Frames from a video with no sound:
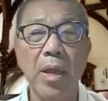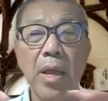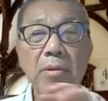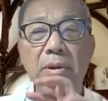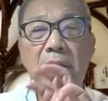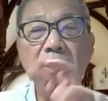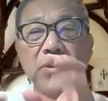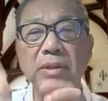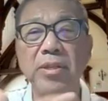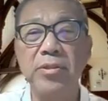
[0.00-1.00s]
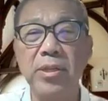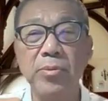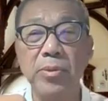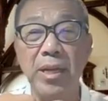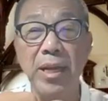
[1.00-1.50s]
areas of
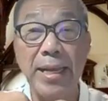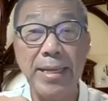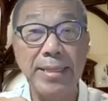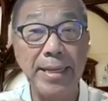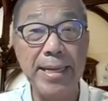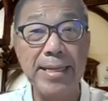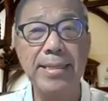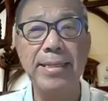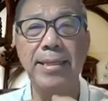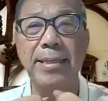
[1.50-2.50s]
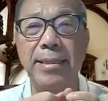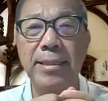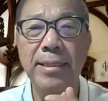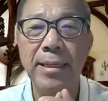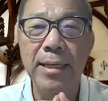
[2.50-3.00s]
interest which are
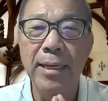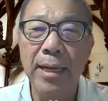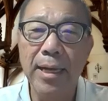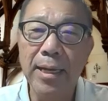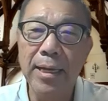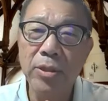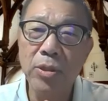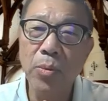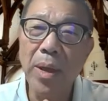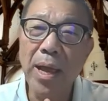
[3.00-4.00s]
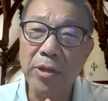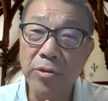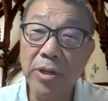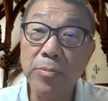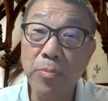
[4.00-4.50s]
adjacent to where
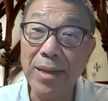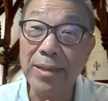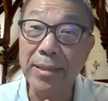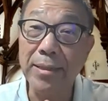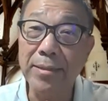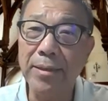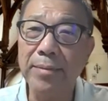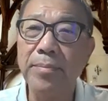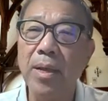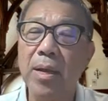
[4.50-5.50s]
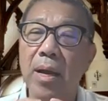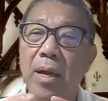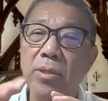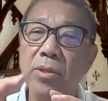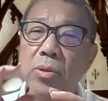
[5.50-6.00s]
actuaries practice, right?
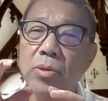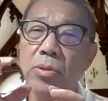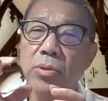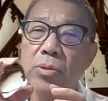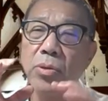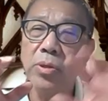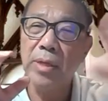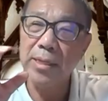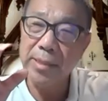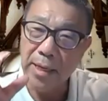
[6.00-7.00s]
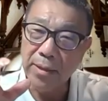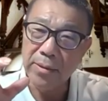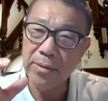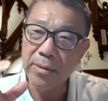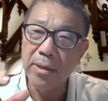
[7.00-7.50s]
So their
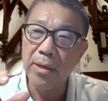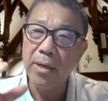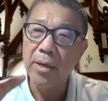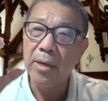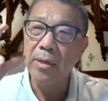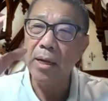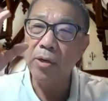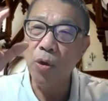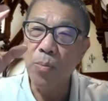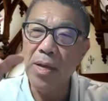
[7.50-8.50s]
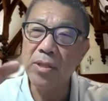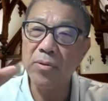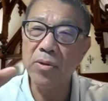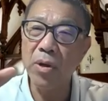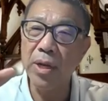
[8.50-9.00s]
skills, their domains
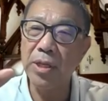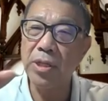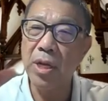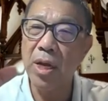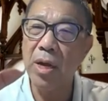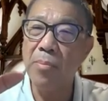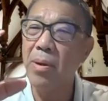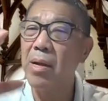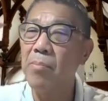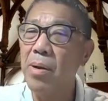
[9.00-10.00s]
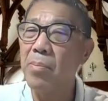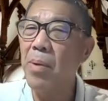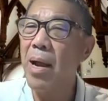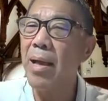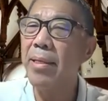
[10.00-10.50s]
of knowledge, but
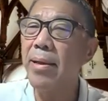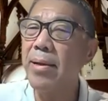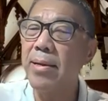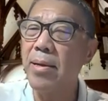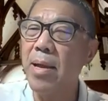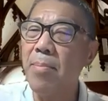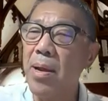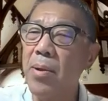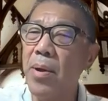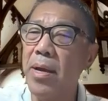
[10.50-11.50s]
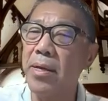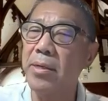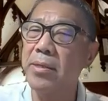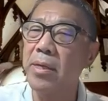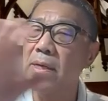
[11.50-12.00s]
I think in many
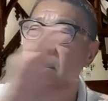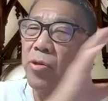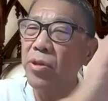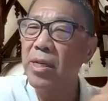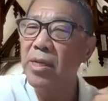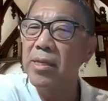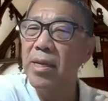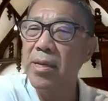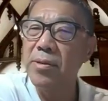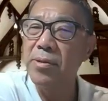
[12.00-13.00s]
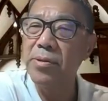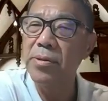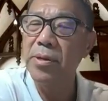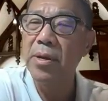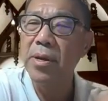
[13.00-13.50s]
ways, it's not just skills